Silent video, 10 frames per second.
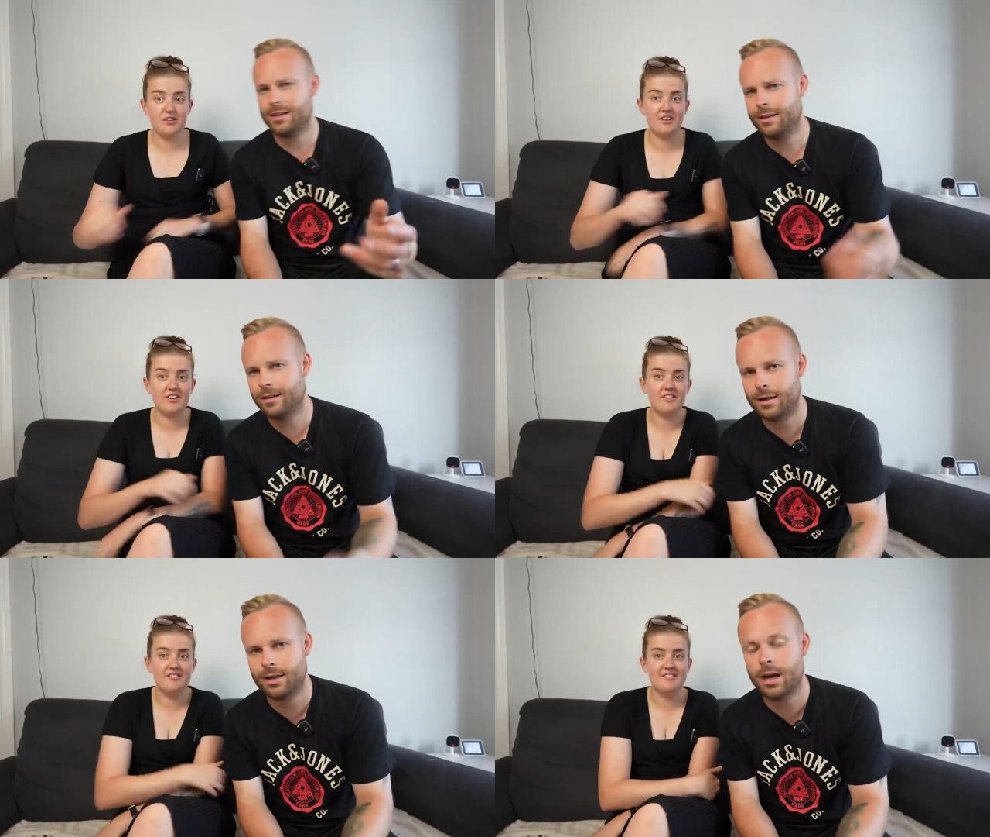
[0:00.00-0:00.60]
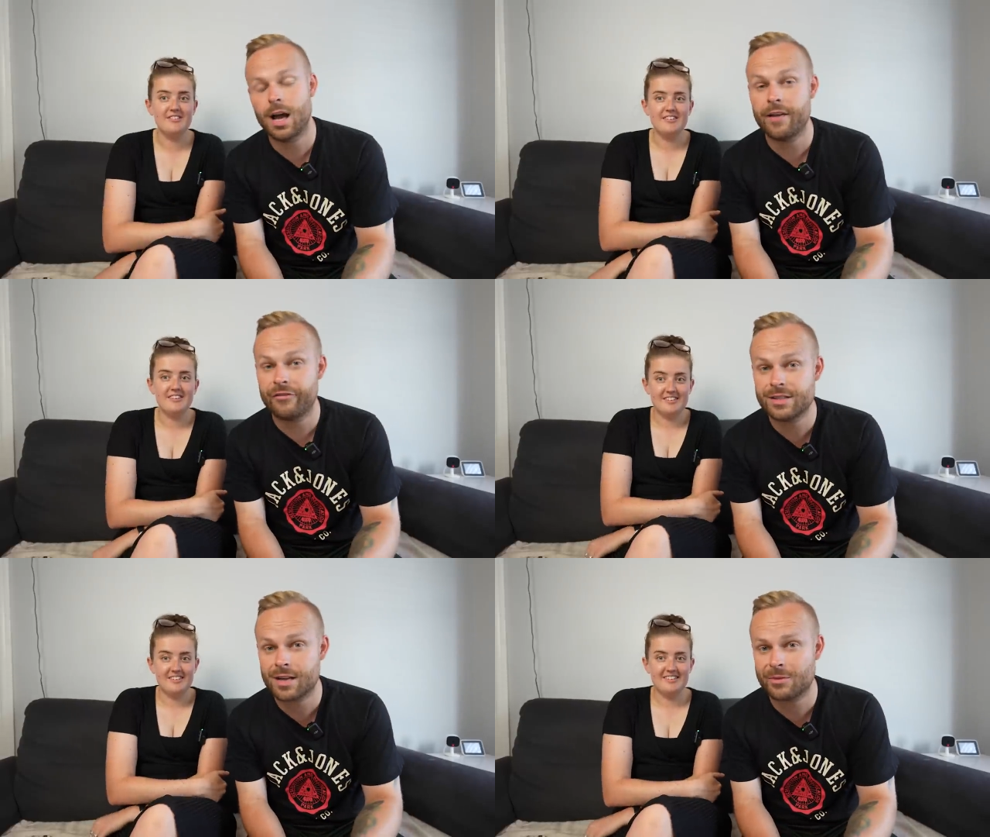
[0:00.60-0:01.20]
Speaker 1: other day, though.
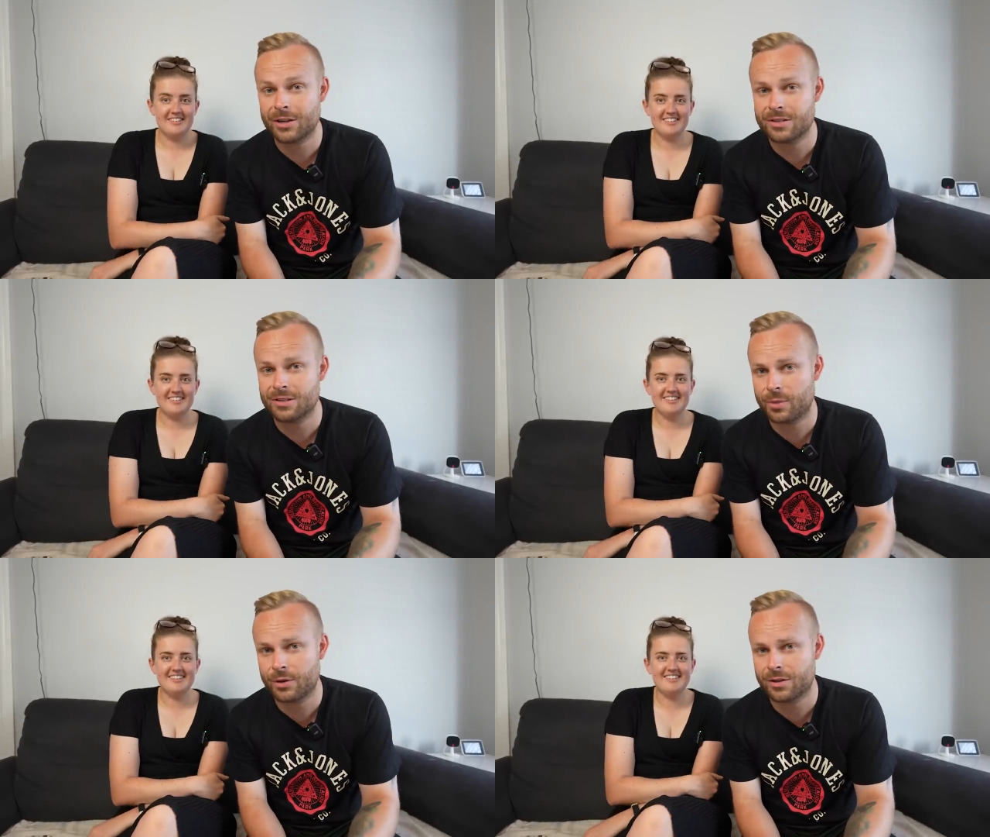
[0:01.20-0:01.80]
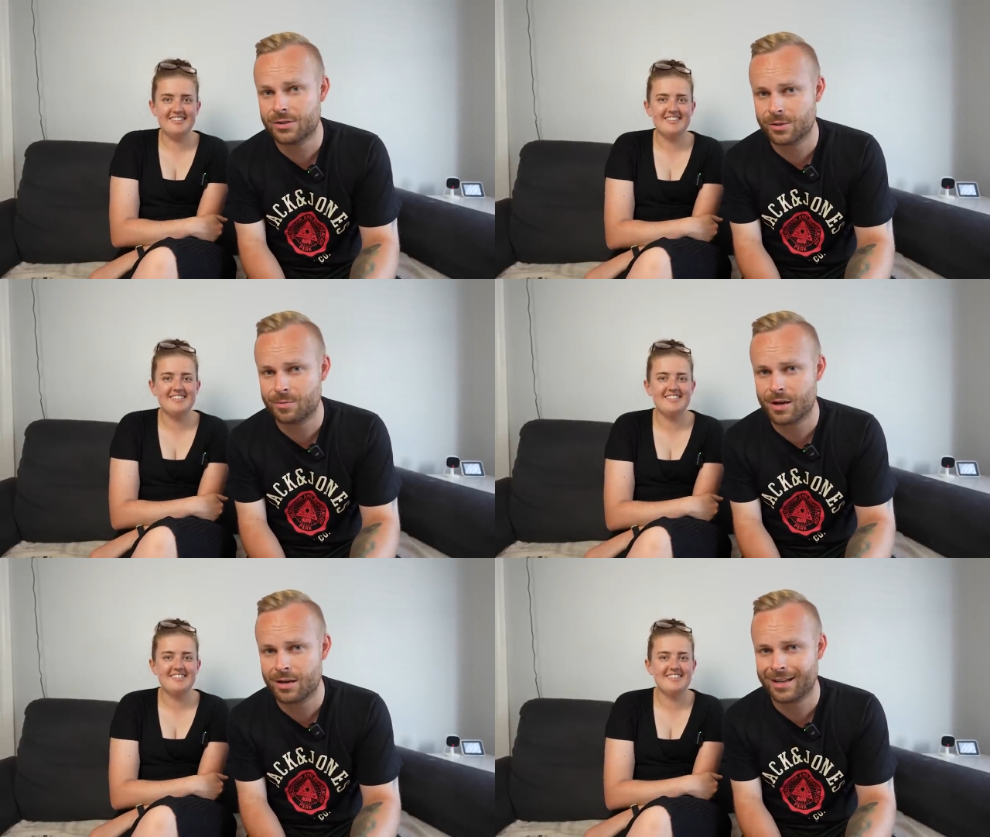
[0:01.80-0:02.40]
Speaker 2: Every time I go to the Polish
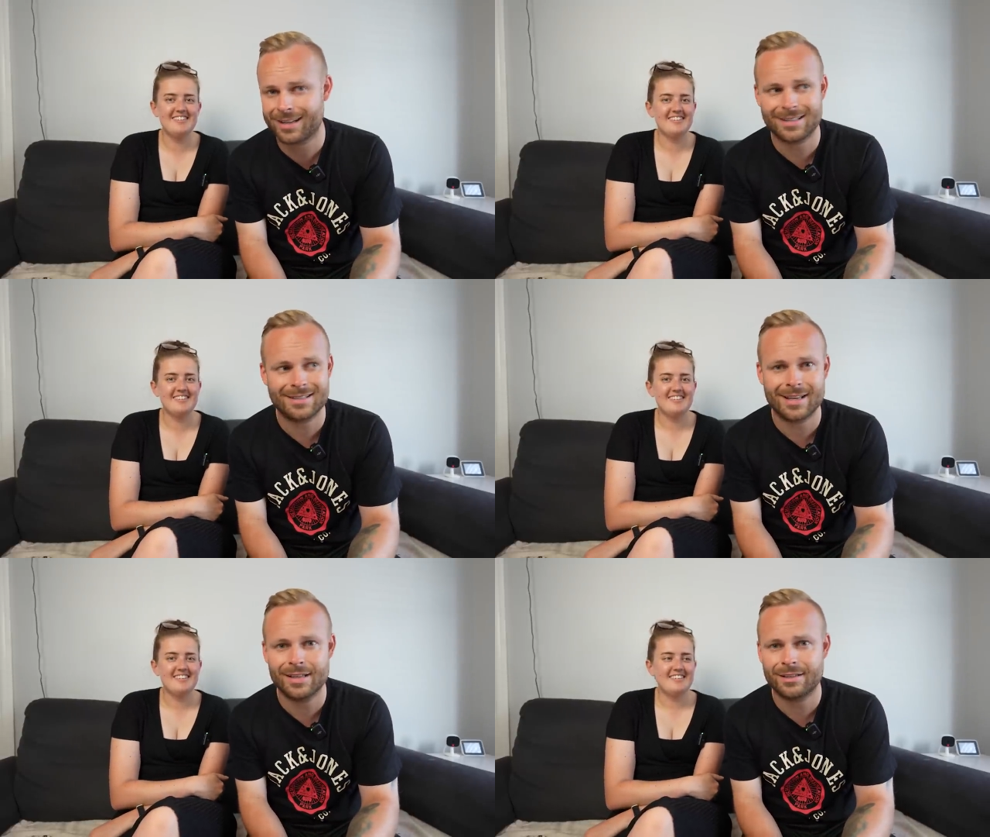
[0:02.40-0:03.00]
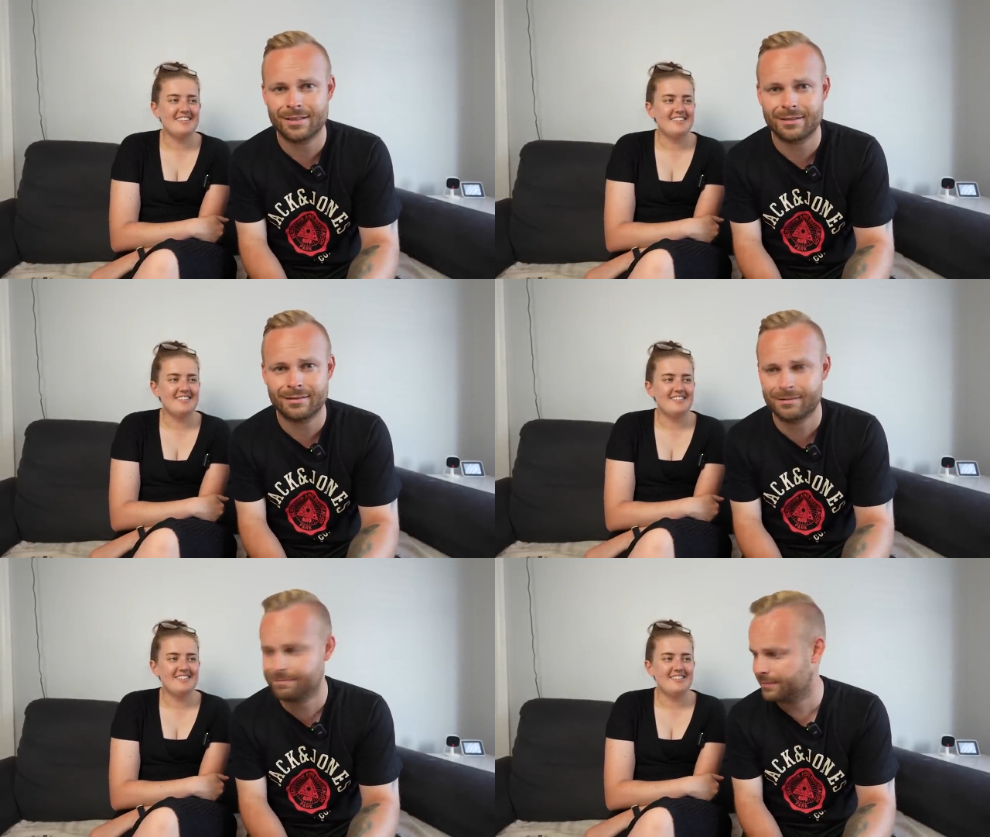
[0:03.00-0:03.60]
supermarket and I say,
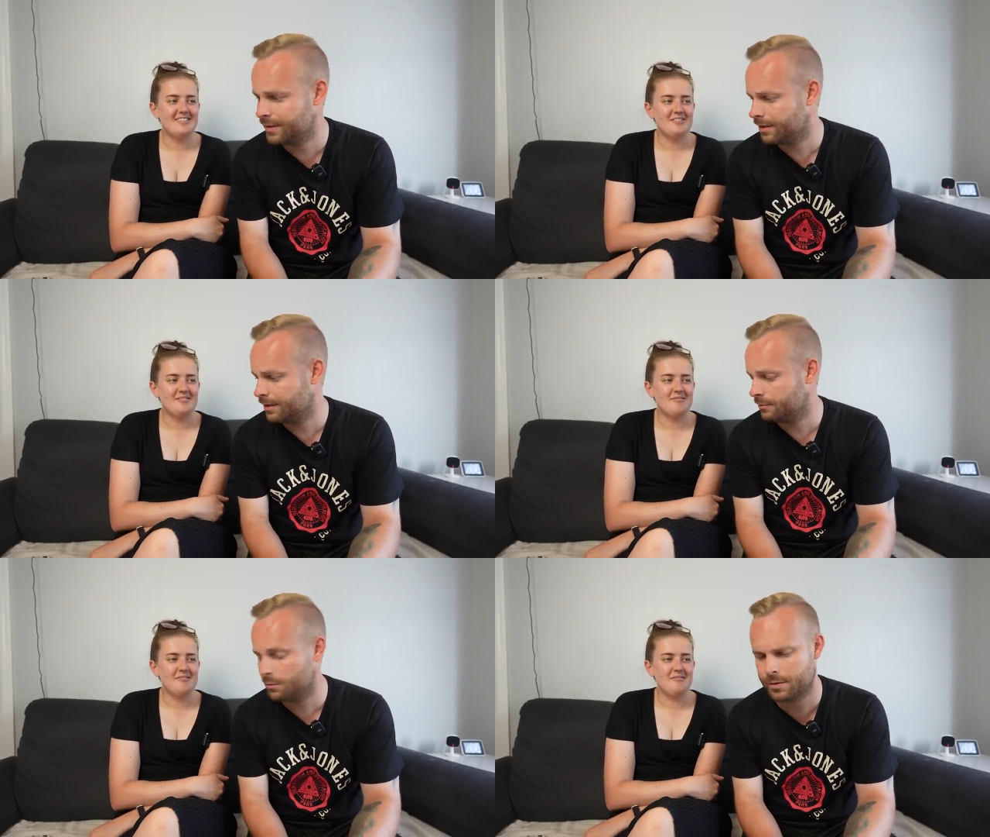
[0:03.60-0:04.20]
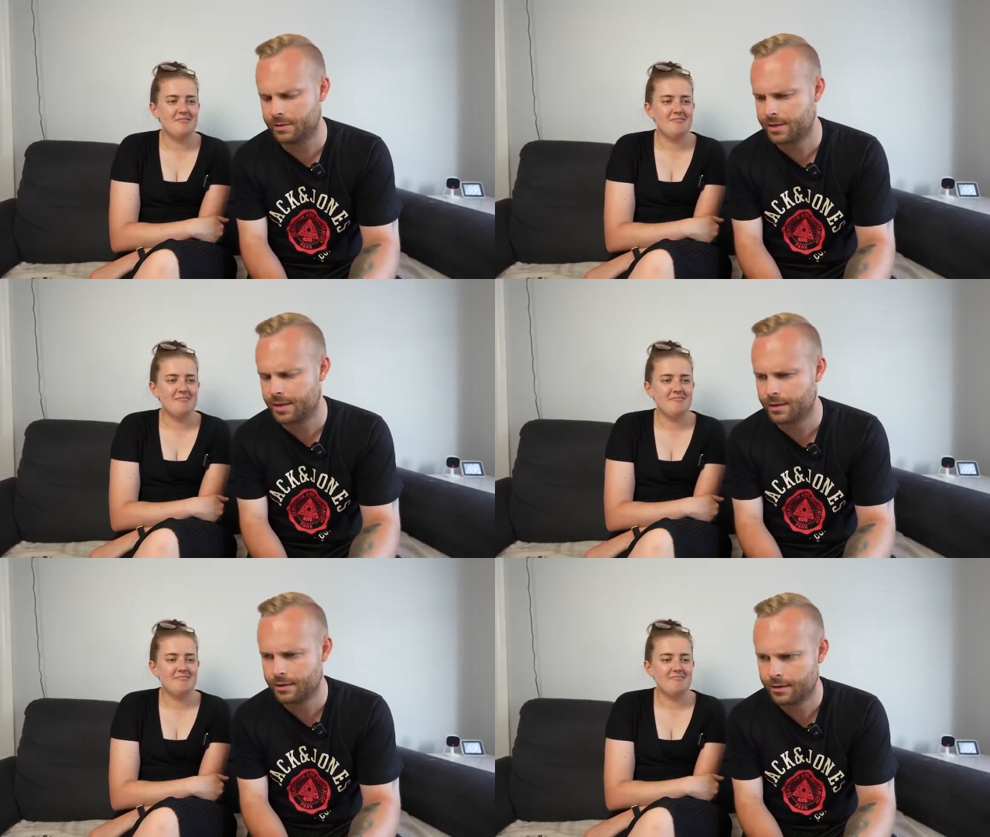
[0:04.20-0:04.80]
what do I
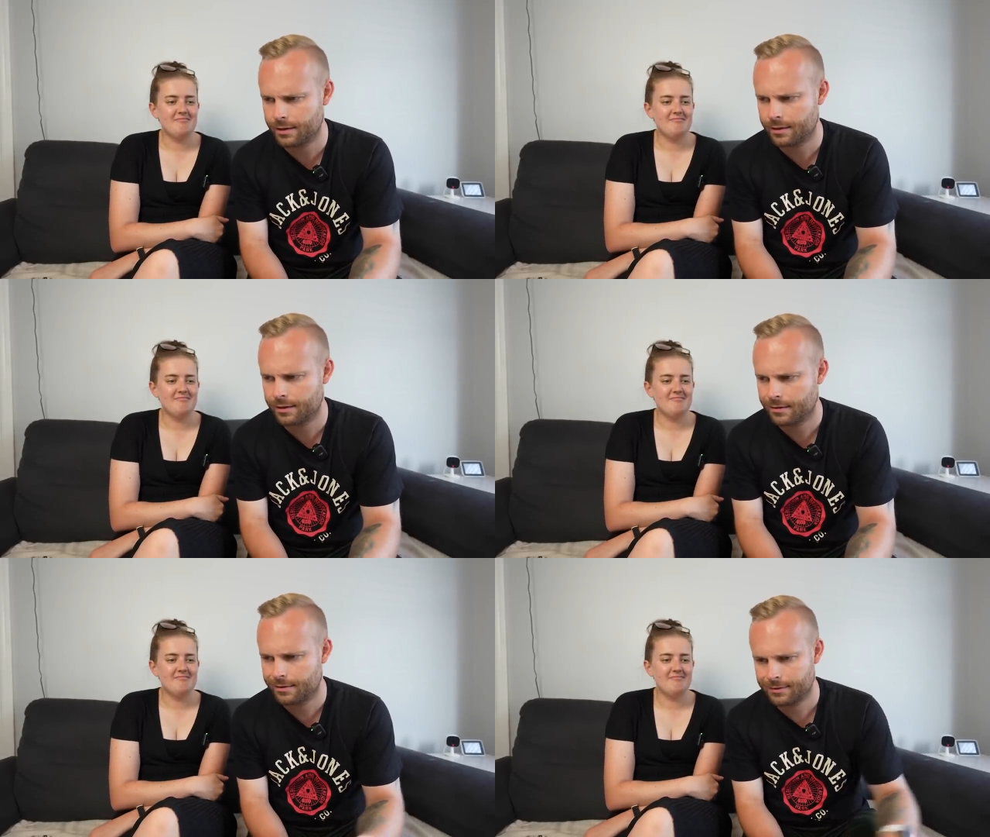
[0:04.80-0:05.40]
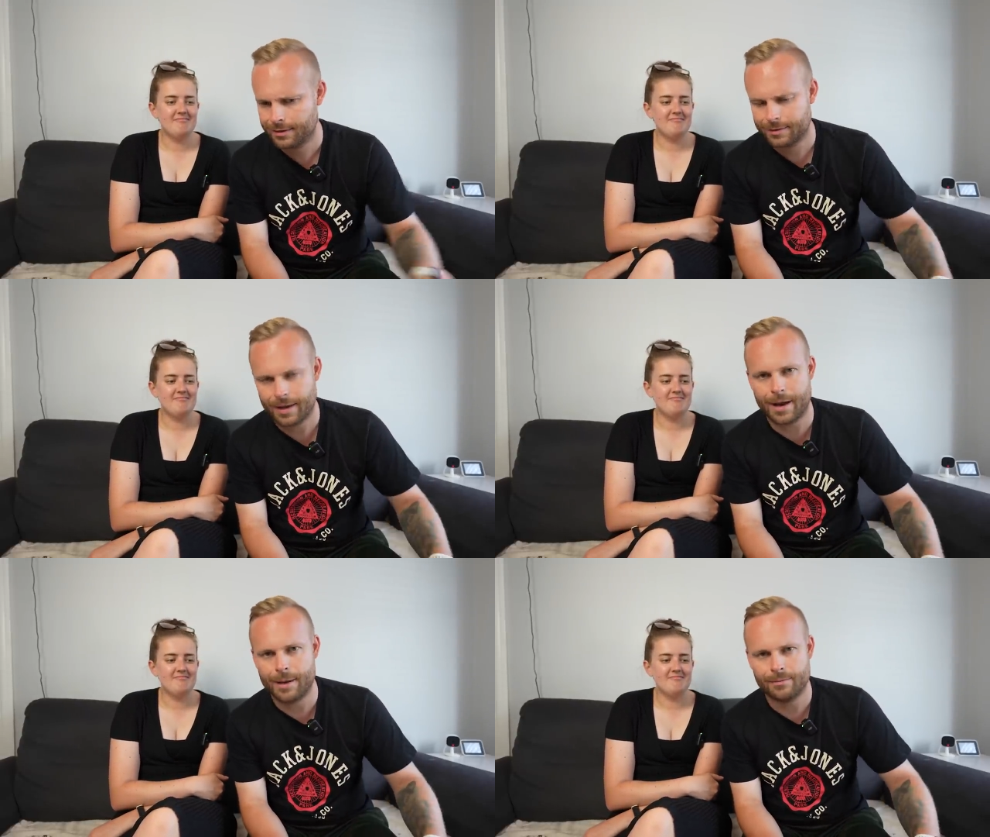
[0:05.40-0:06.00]
say?
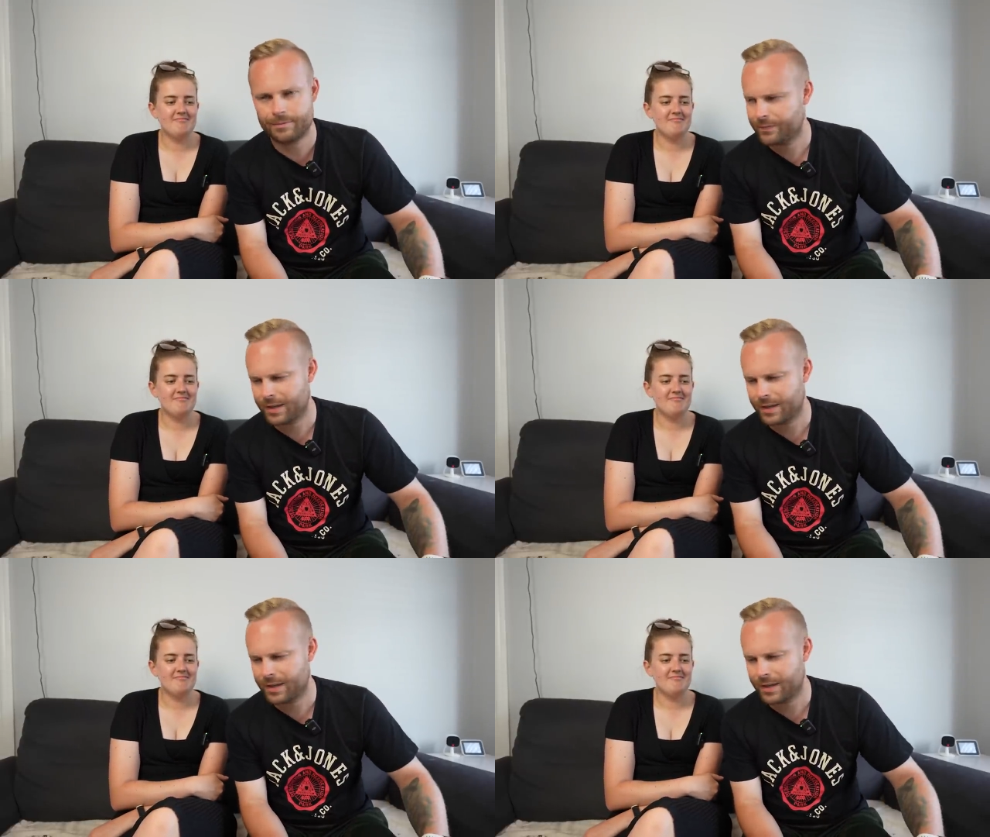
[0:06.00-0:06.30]
Um,